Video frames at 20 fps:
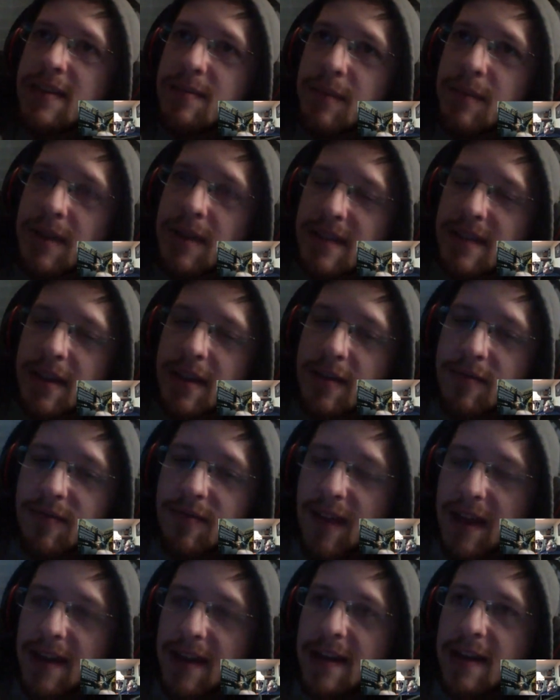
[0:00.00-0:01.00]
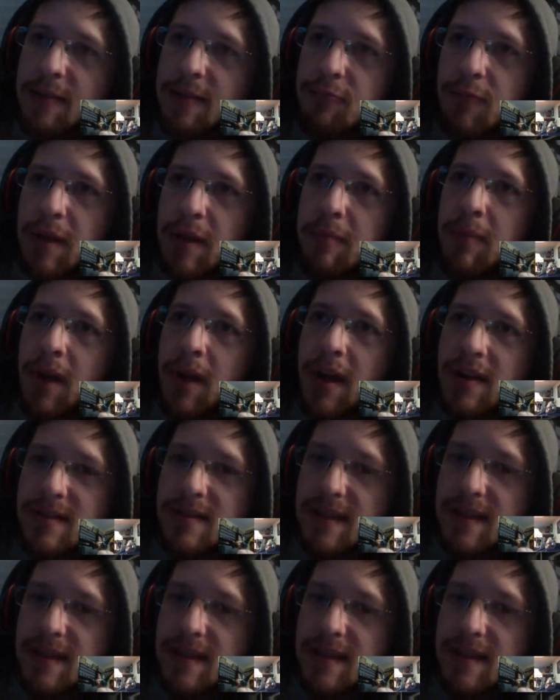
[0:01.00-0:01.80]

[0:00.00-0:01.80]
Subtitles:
because I couldn't find it in Redbox